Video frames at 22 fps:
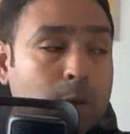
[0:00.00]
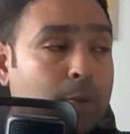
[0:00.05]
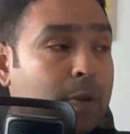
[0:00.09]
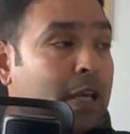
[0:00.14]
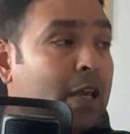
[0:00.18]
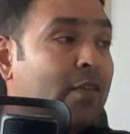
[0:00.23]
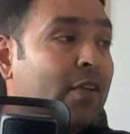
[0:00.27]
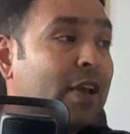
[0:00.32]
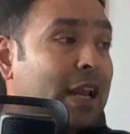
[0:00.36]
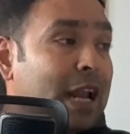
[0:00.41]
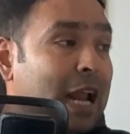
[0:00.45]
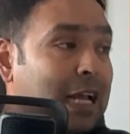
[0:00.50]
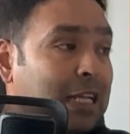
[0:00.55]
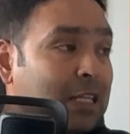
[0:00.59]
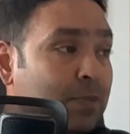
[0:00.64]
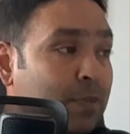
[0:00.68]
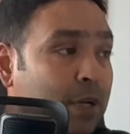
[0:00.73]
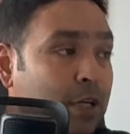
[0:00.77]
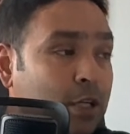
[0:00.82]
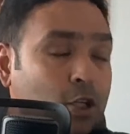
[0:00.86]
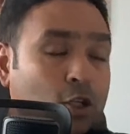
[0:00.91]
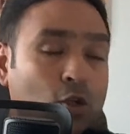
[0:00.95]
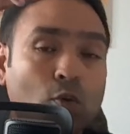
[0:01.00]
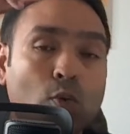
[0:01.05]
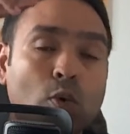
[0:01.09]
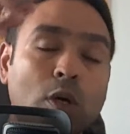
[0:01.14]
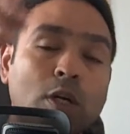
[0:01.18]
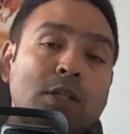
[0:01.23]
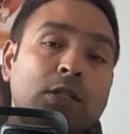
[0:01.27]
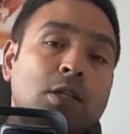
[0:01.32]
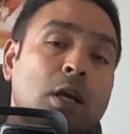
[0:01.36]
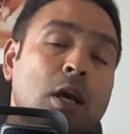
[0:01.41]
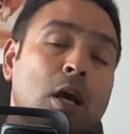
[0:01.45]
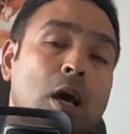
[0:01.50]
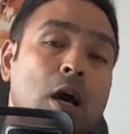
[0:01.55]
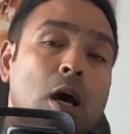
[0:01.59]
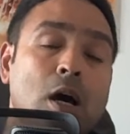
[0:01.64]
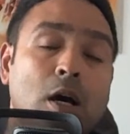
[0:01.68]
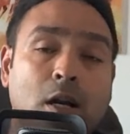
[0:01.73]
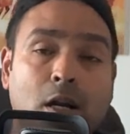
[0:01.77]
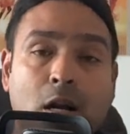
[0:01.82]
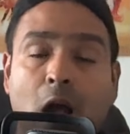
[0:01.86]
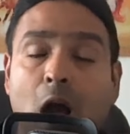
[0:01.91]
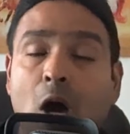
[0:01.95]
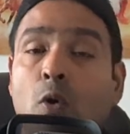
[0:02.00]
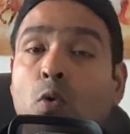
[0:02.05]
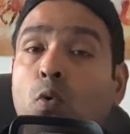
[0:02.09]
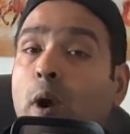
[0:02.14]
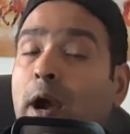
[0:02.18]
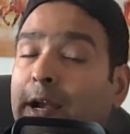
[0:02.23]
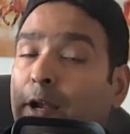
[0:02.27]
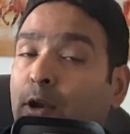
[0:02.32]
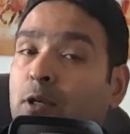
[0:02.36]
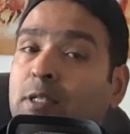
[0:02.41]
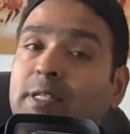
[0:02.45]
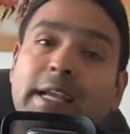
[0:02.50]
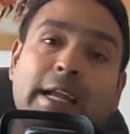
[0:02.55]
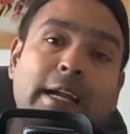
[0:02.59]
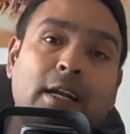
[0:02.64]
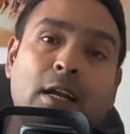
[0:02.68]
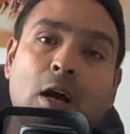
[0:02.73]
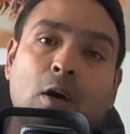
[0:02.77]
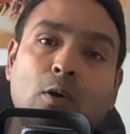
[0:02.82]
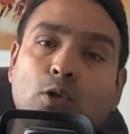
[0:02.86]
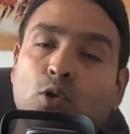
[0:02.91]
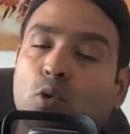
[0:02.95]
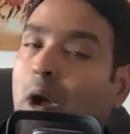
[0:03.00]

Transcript: be giving an aspect towards Rahu and your second house.